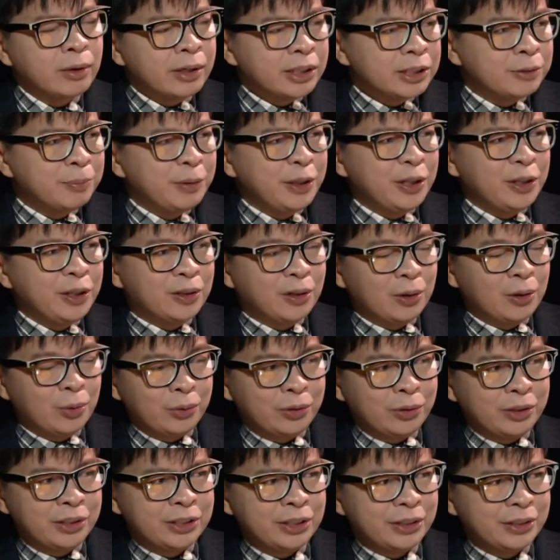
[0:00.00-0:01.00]
What is being
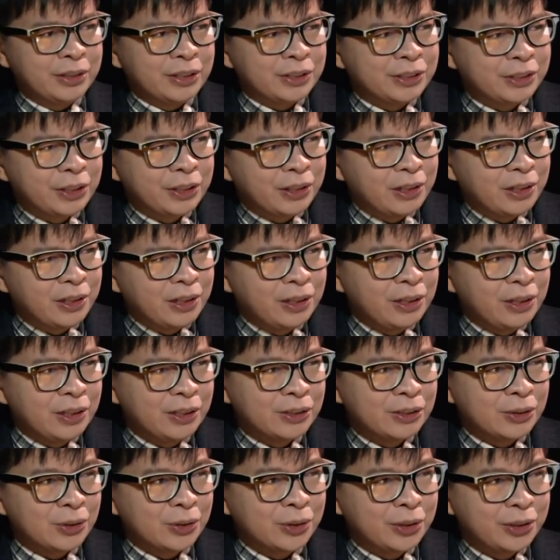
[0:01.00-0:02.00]
cloned? Is it the
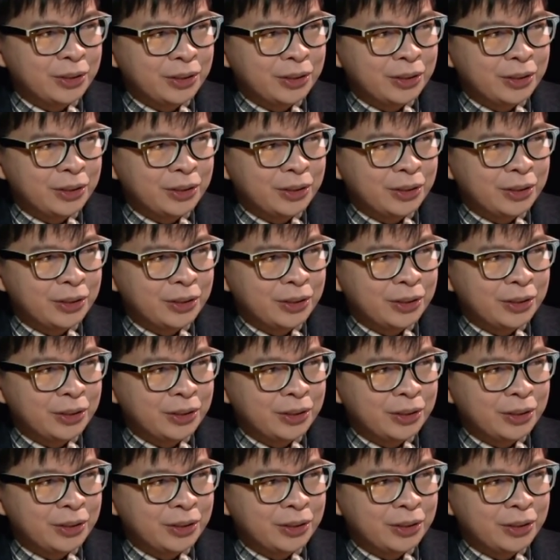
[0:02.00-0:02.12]
seedlings or